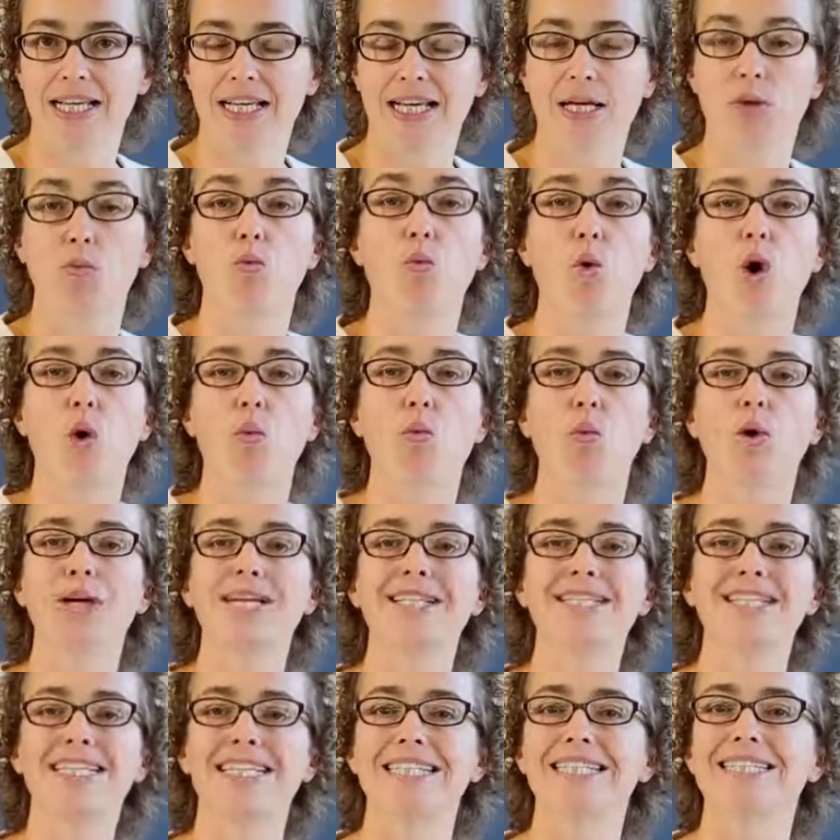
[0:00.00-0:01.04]
Like, what
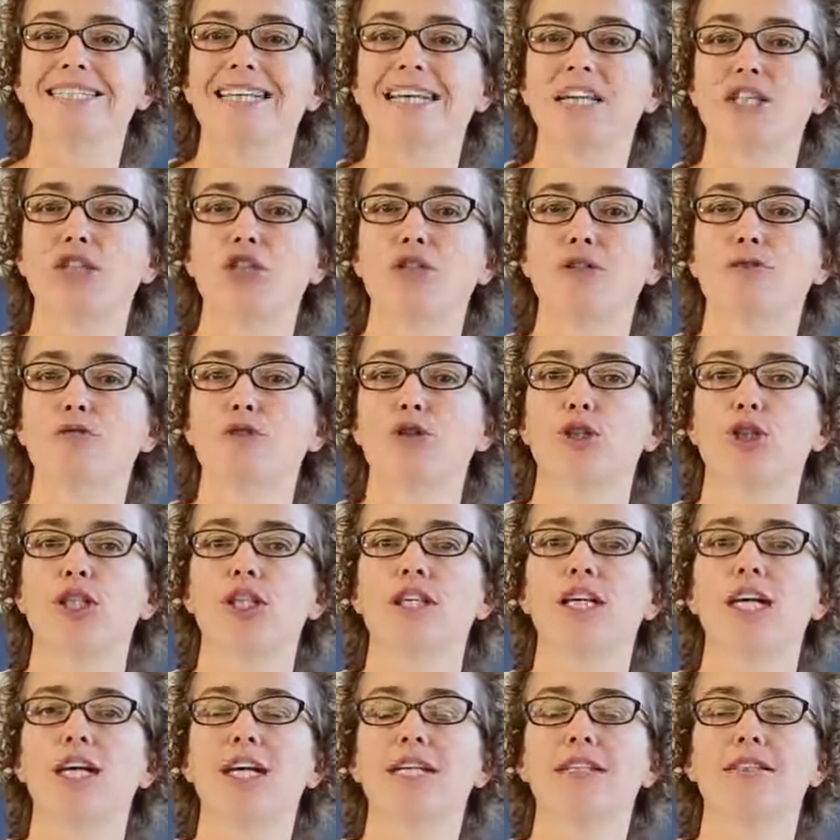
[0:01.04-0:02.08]
is the intention for the
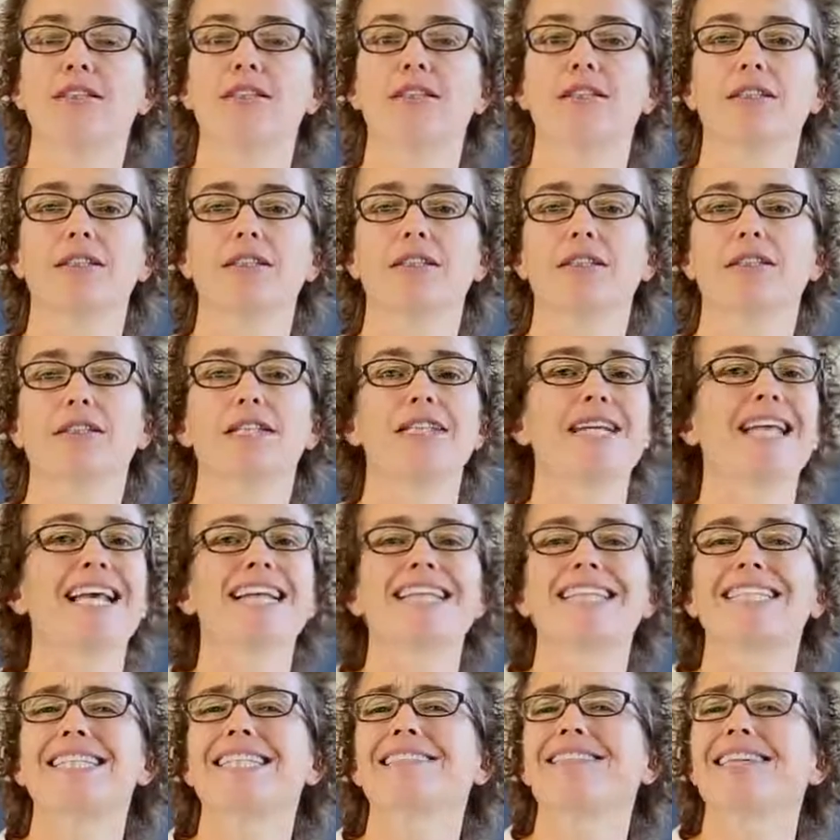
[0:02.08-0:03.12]

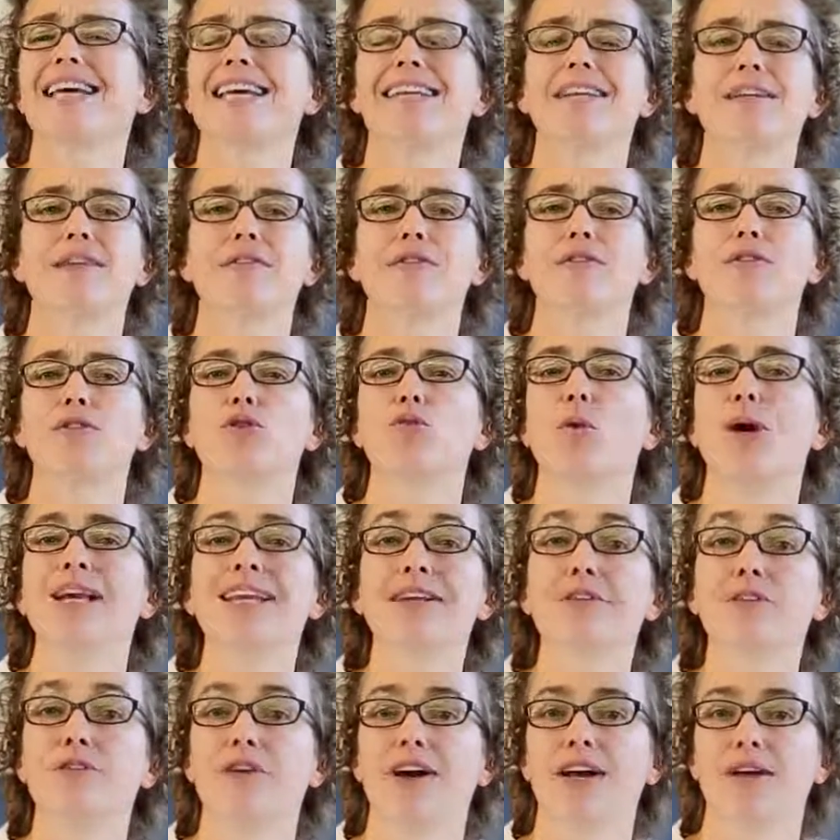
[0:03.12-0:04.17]
next 10,
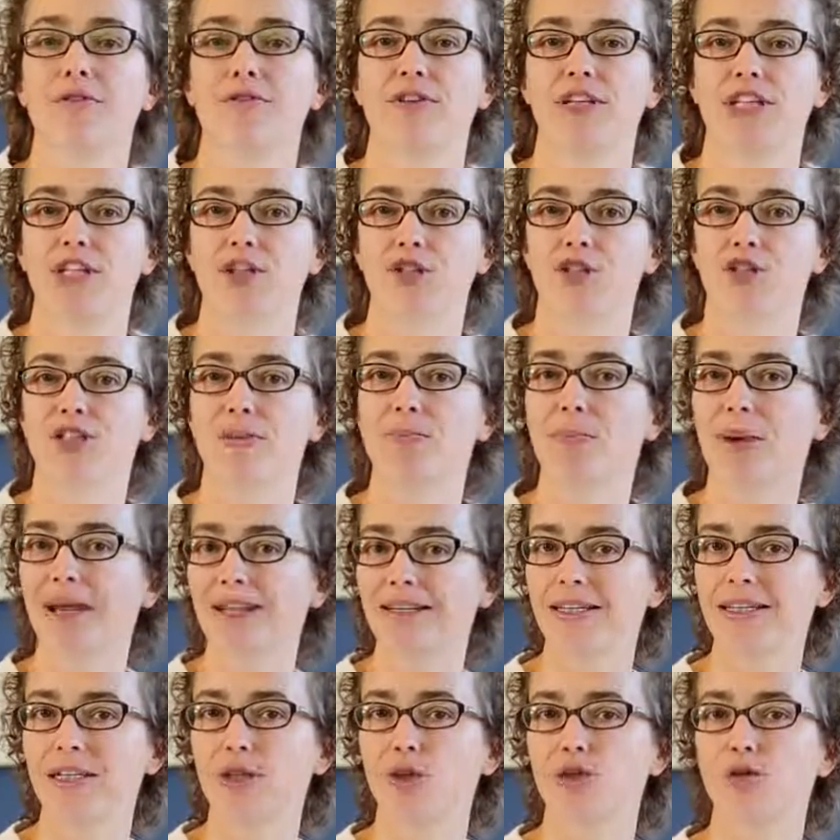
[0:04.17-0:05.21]
25 years,
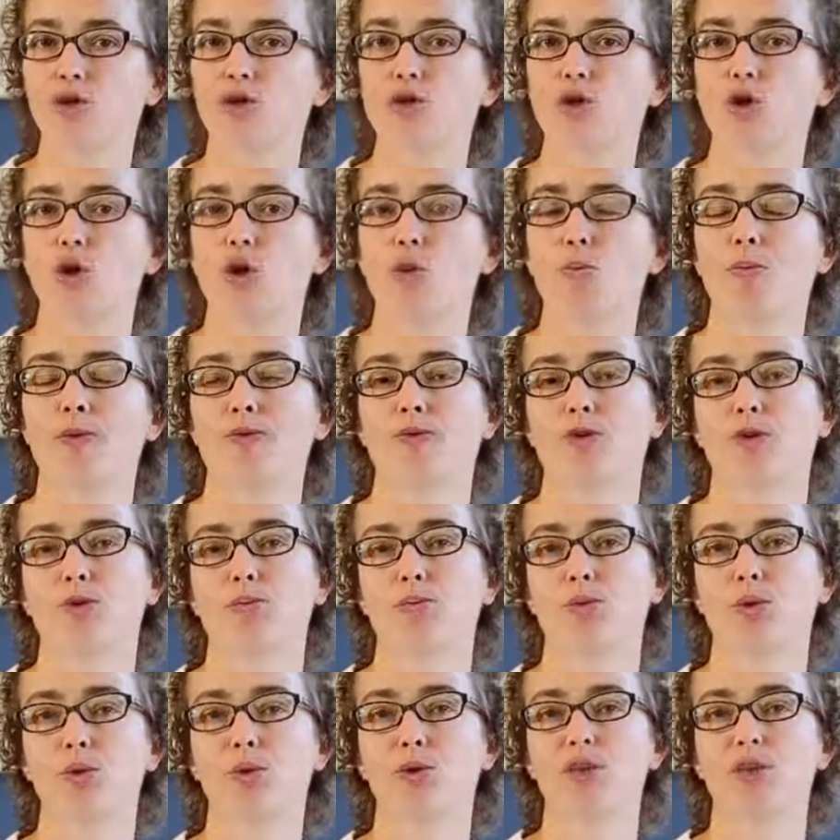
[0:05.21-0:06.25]
depending on the scope of your
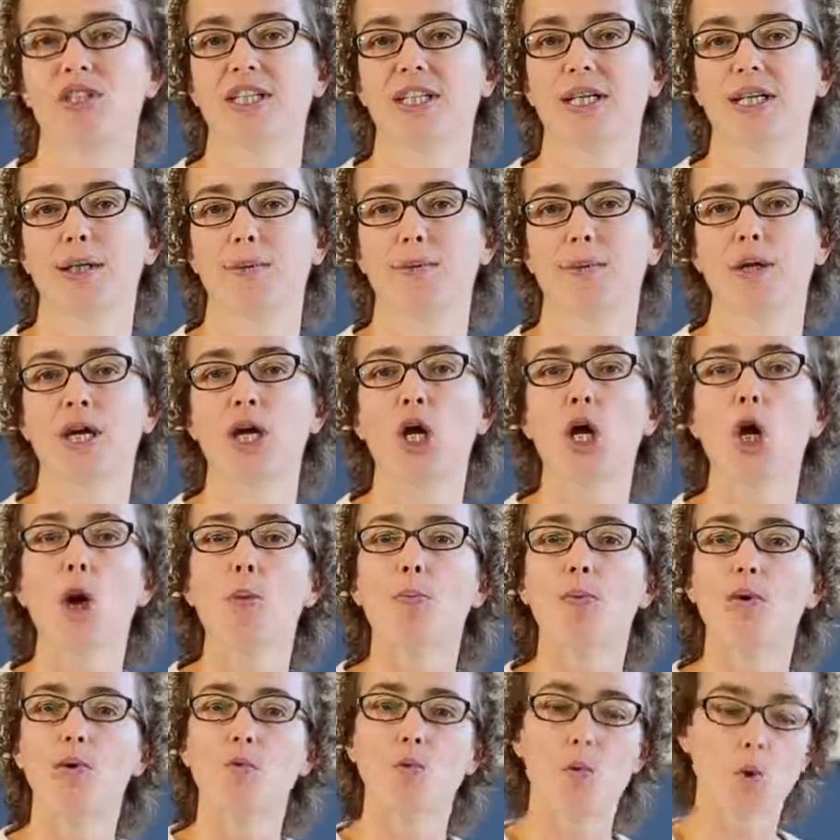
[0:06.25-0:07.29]
prototype?
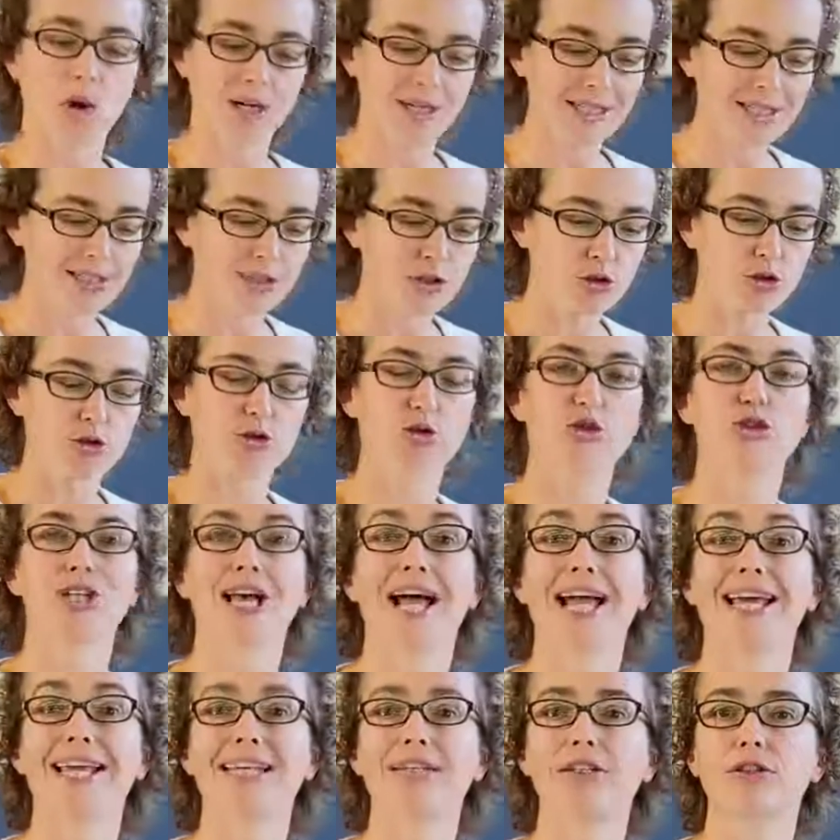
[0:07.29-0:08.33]
But what is the
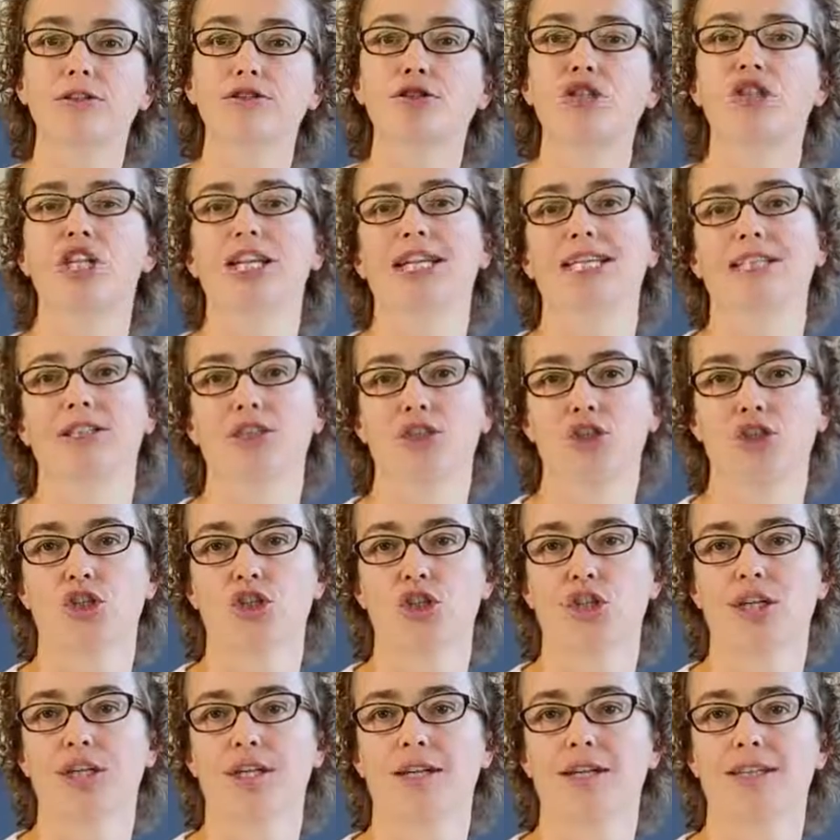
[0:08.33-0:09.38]
societal
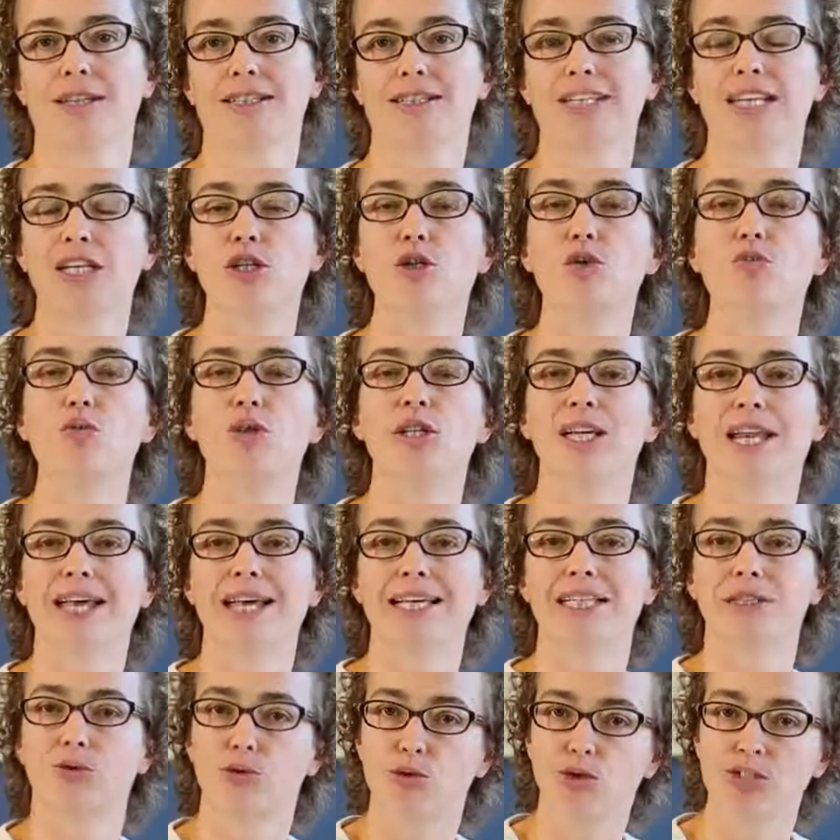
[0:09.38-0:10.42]
change that you would
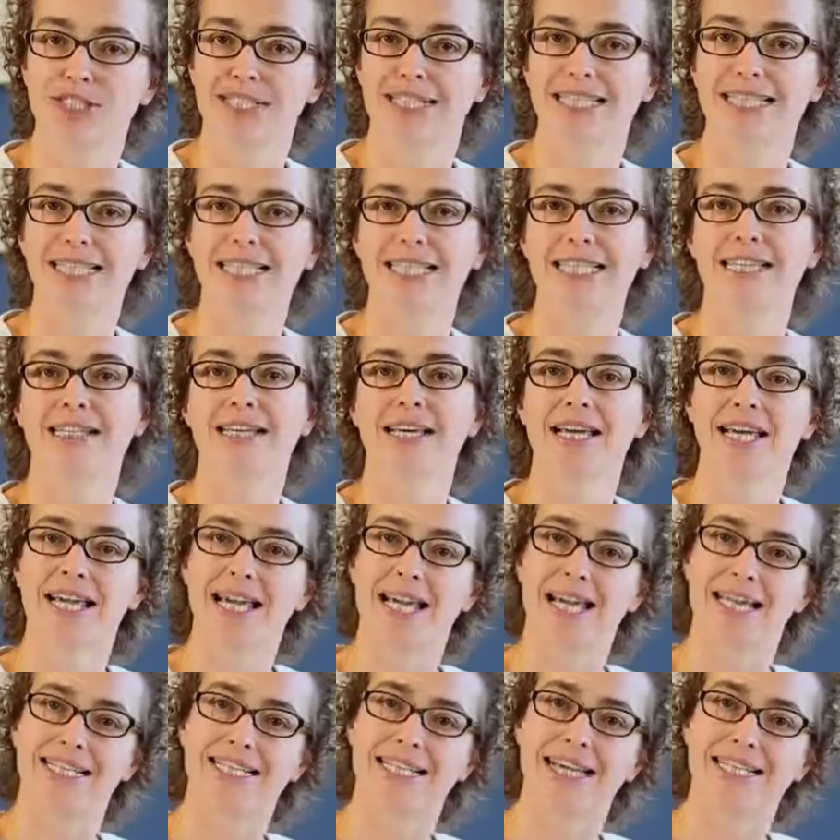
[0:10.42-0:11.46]
like to see
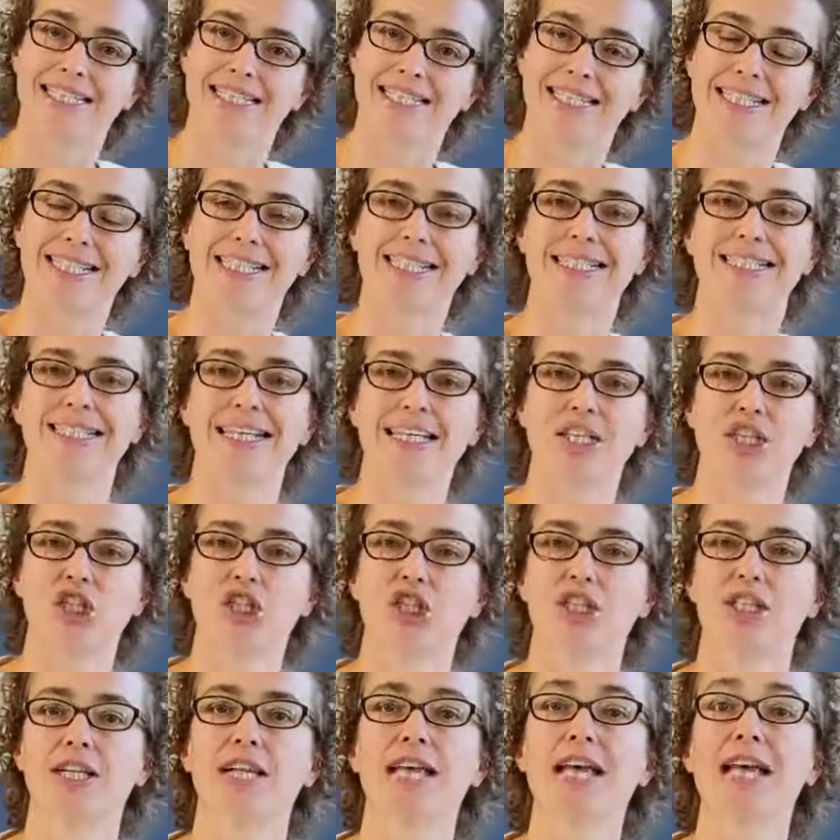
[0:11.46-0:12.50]
and that this
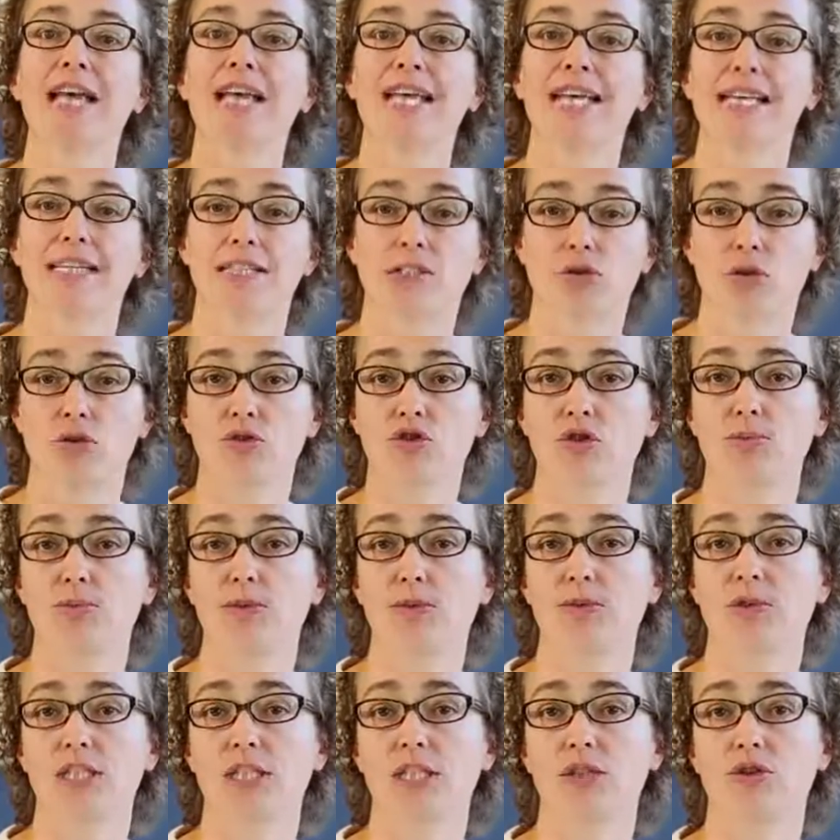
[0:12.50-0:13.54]
intention is
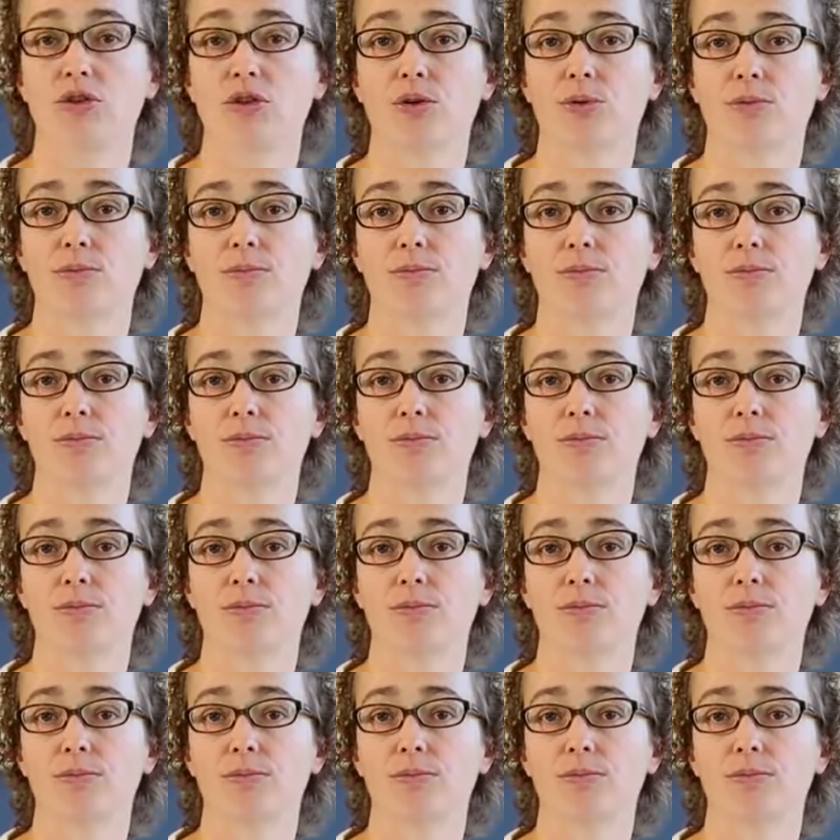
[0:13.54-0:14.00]
contributing to?